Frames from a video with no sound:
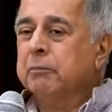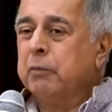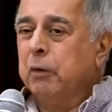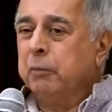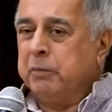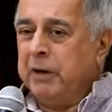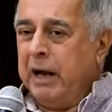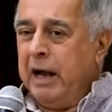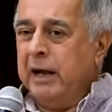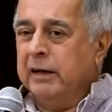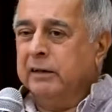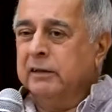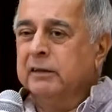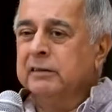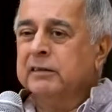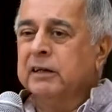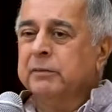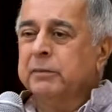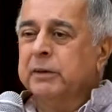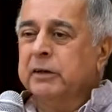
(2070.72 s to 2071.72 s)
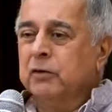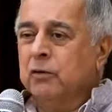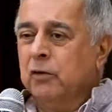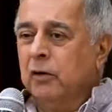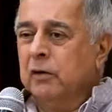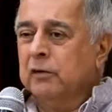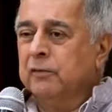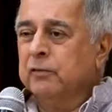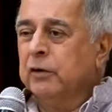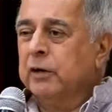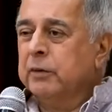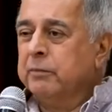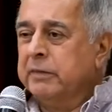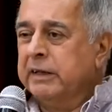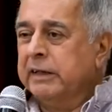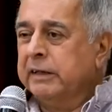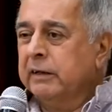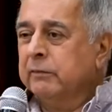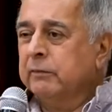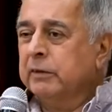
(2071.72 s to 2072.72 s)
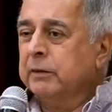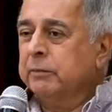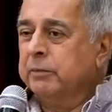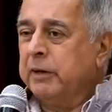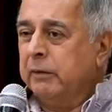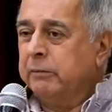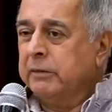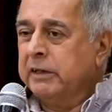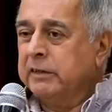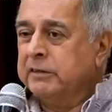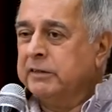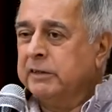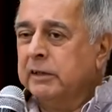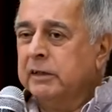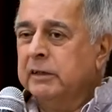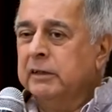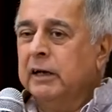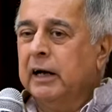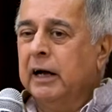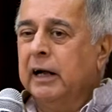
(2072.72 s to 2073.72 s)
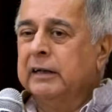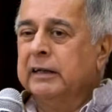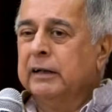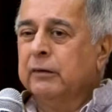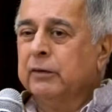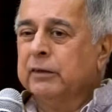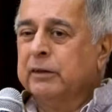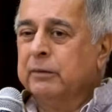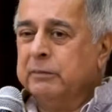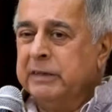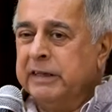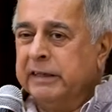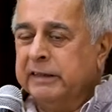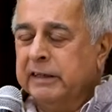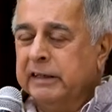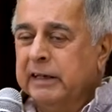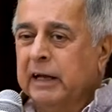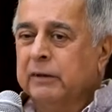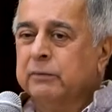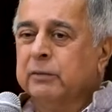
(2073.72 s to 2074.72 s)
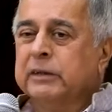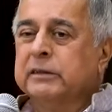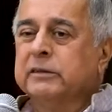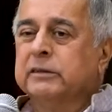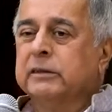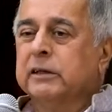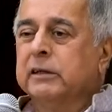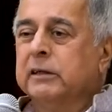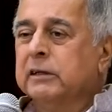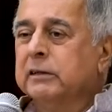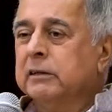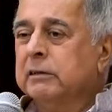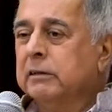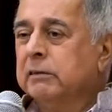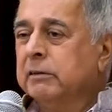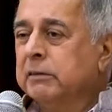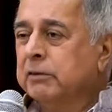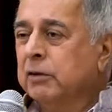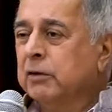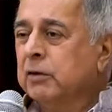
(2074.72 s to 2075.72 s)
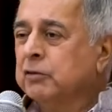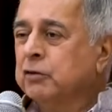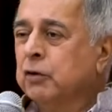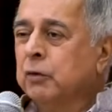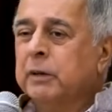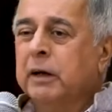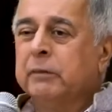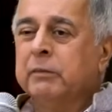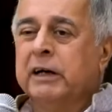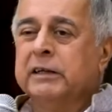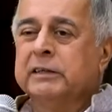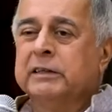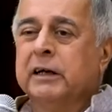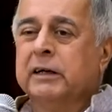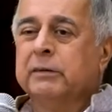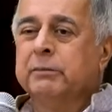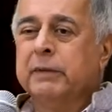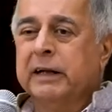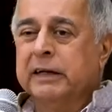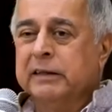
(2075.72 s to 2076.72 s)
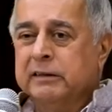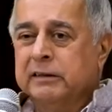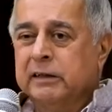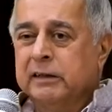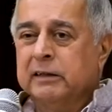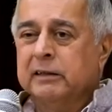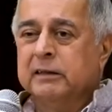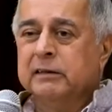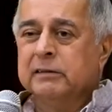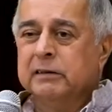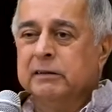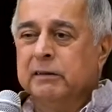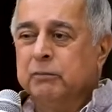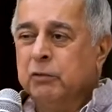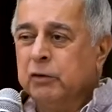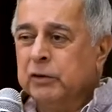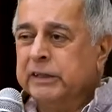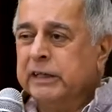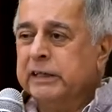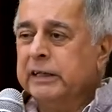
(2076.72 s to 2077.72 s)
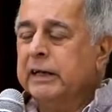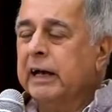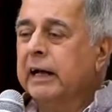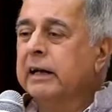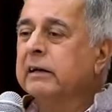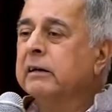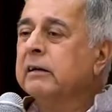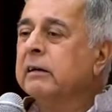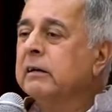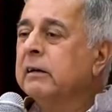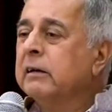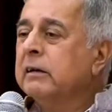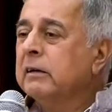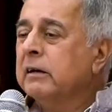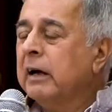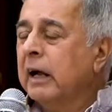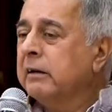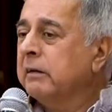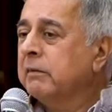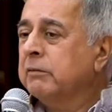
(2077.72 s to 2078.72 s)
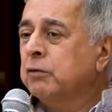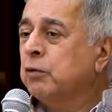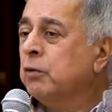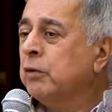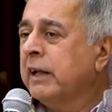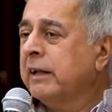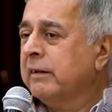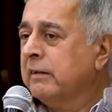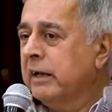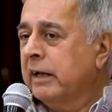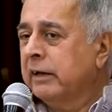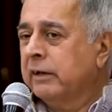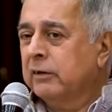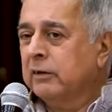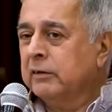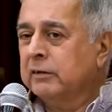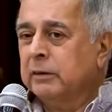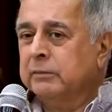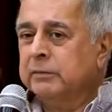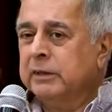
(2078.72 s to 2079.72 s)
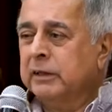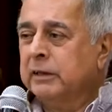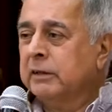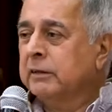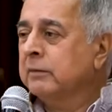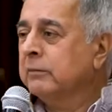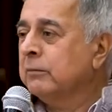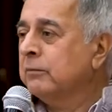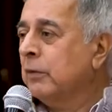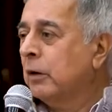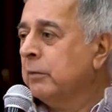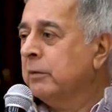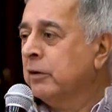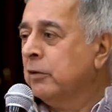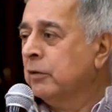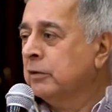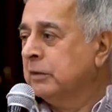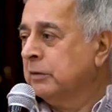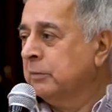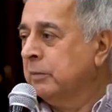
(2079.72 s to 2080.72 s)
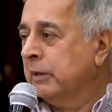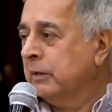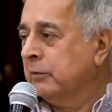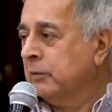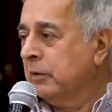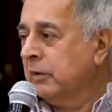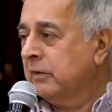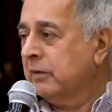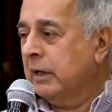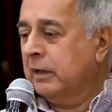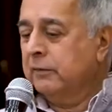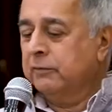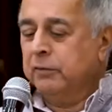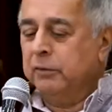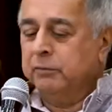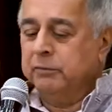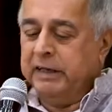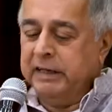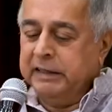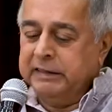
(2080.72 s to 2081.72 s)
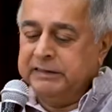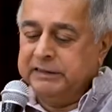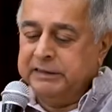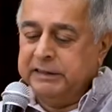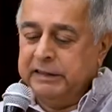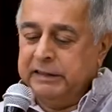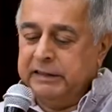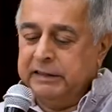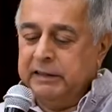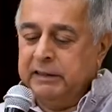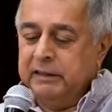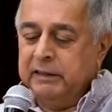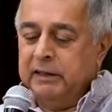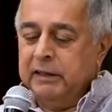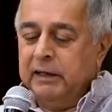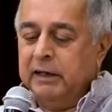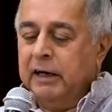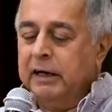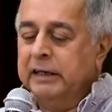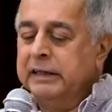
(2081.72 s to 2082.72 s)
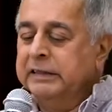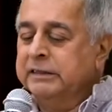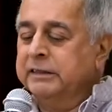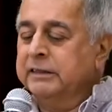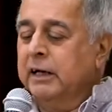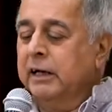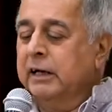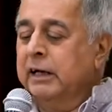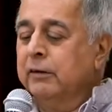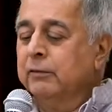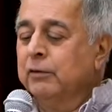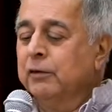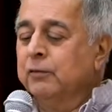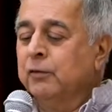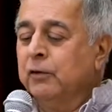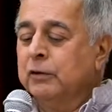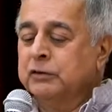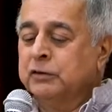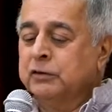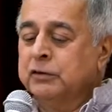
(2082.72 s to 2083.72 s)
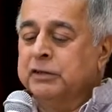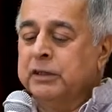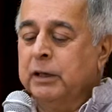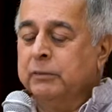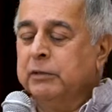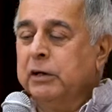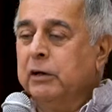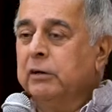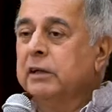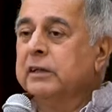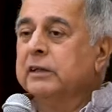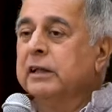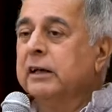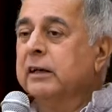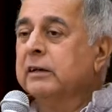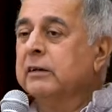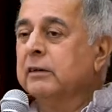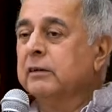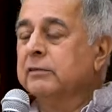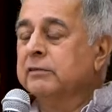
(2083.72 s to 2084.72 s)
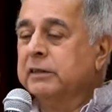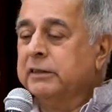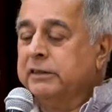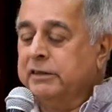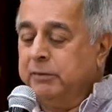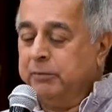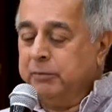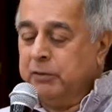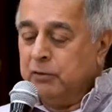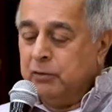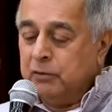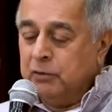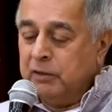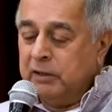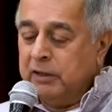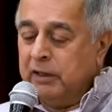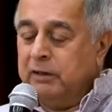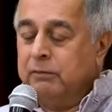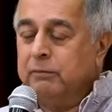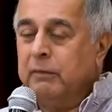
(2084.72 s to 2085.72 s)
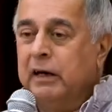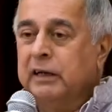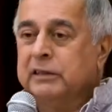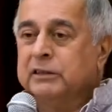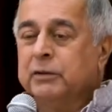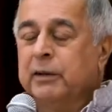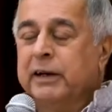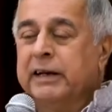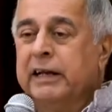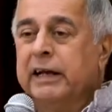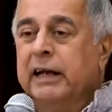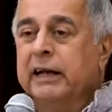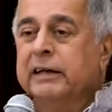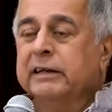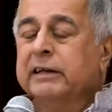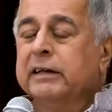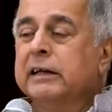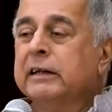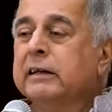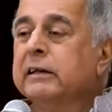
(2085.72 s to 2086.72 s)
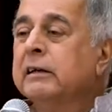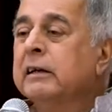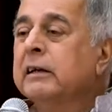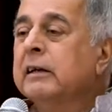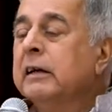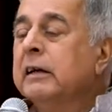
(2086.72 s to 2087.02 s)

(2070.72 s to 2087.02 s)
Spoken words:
proprietors had been called for a meeting with the Prime Minister, and there was a meeting at which Shobhana Bhatia had met Modi, and And 2 days later or something, Bobby Ghosh is made to resign from HT. Harish Khare was forced to step down as editor of the Tribune in March 2018.